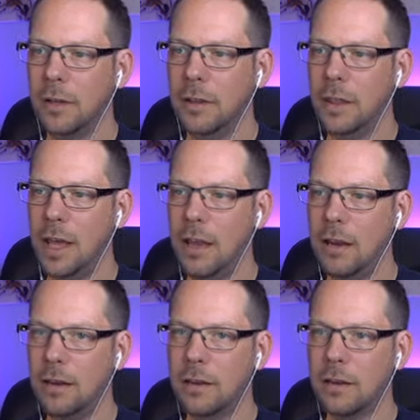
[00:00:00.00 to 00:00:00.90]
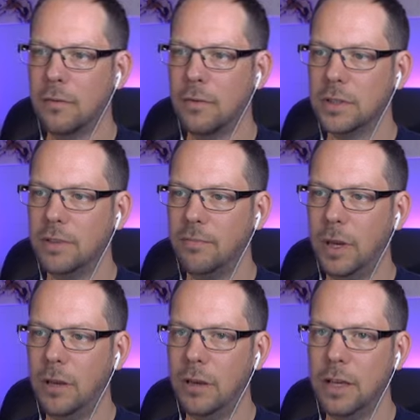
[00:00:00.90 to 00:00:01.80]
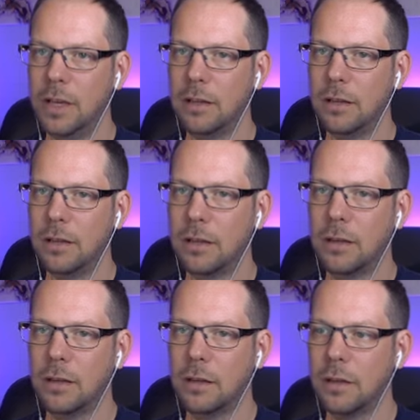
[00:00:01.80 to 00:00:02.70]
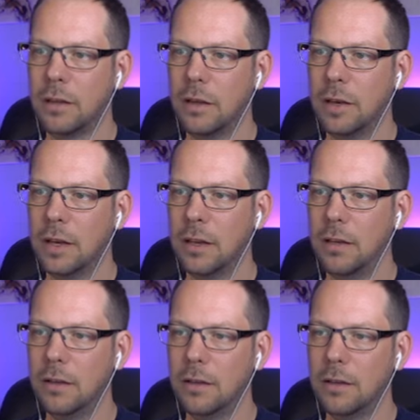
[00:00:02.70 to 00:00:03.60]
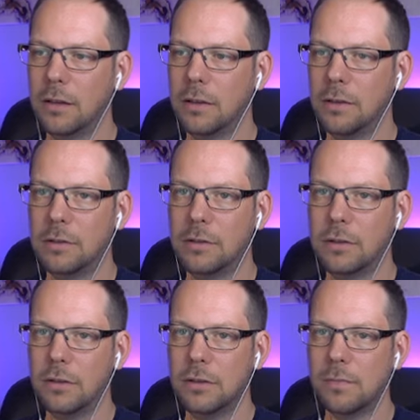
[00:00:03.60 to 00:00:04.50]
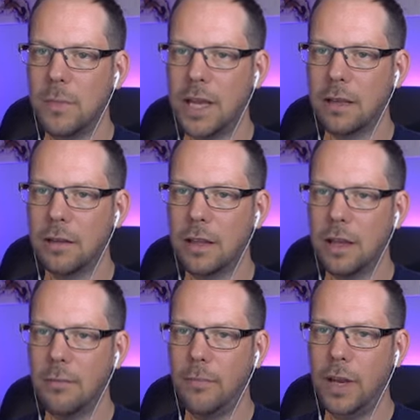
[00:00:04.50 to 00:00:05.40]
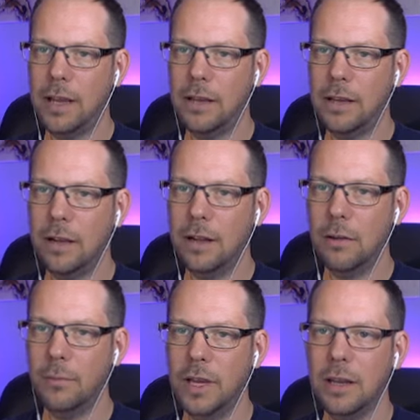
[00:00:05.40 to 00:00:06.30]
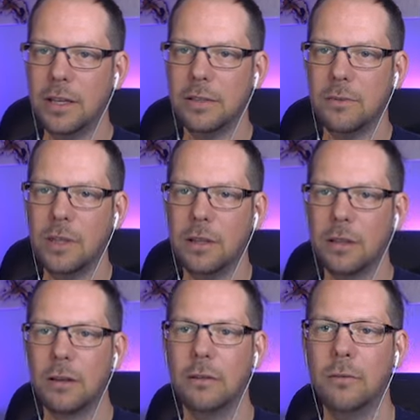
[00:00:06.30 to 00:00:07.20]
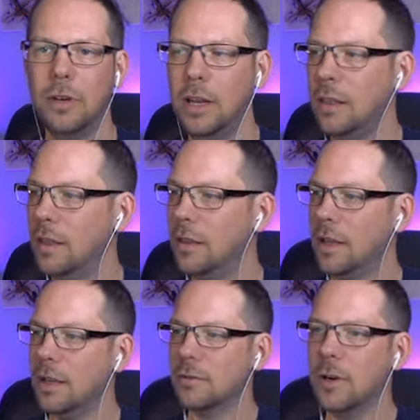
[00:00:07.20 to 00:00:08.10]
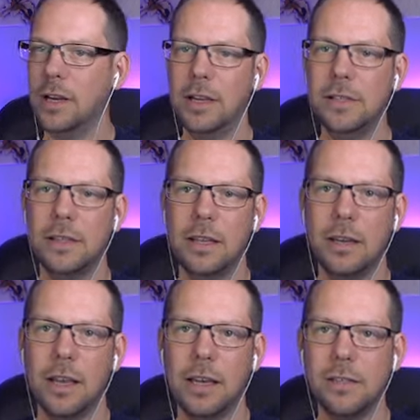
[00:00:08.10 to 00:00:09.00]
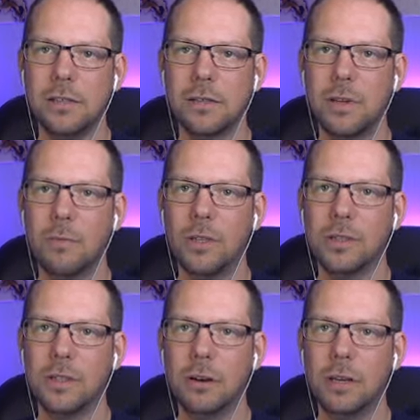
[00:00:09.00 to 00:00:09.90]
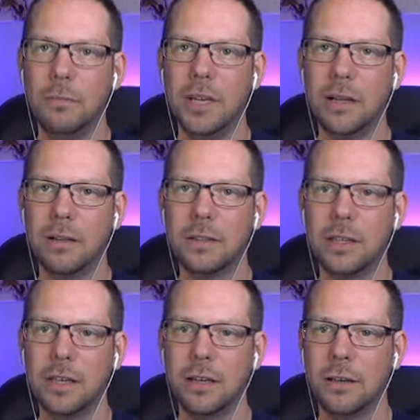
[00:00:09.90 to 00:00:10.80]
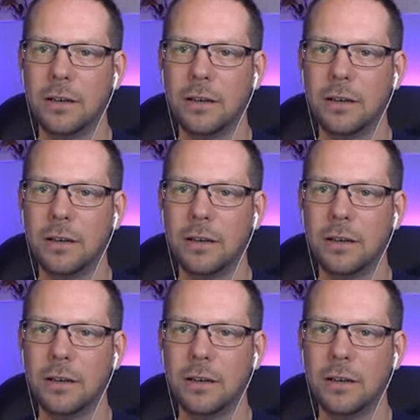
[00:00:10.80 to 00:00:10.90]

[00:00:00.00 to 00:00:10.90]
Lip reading: And then once I've blurred it, I can just make that blend in a little bit nicer with the color underneath. I think that's quite nice. And then I guess just it wants a dot in the middle, doesn't it?